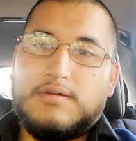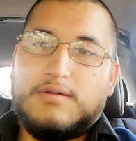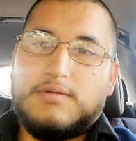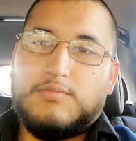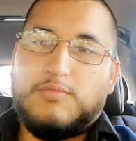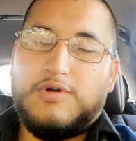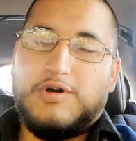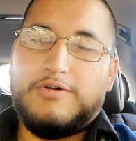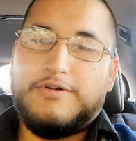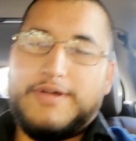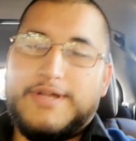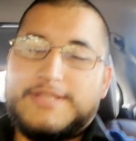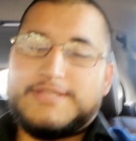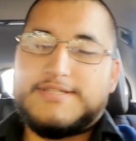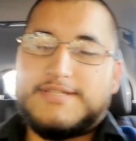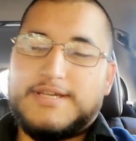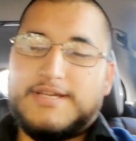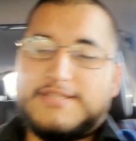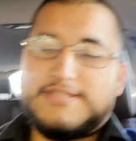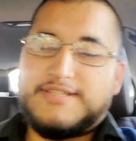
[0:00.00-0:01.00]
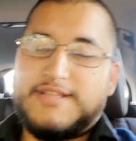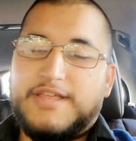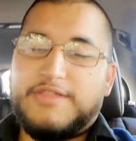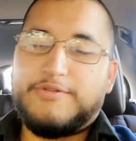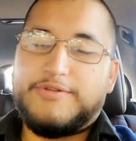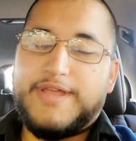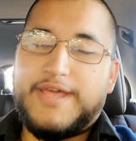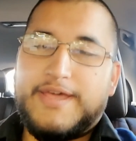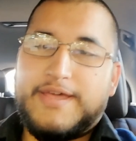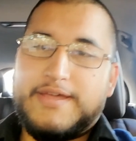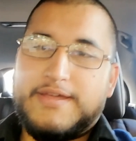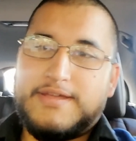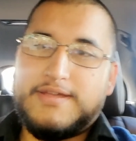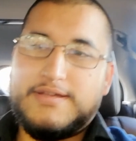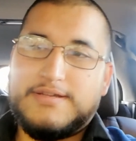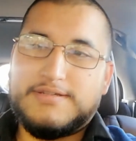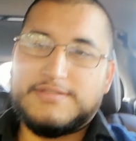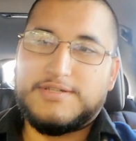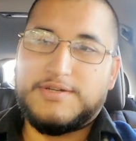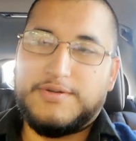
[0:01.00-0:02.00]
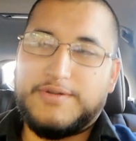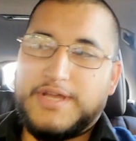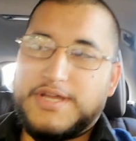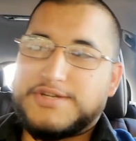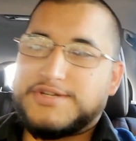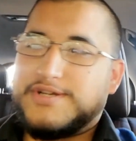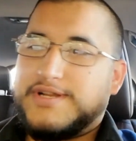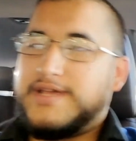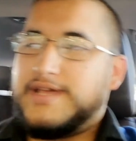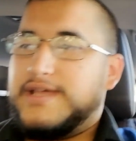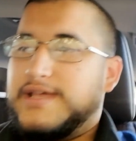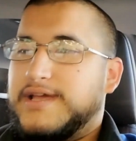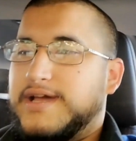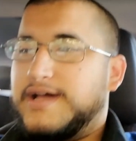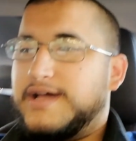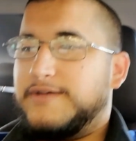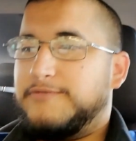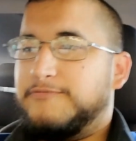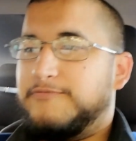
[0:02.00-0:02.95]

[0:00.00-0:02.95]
Well, it's another day. So yesterday I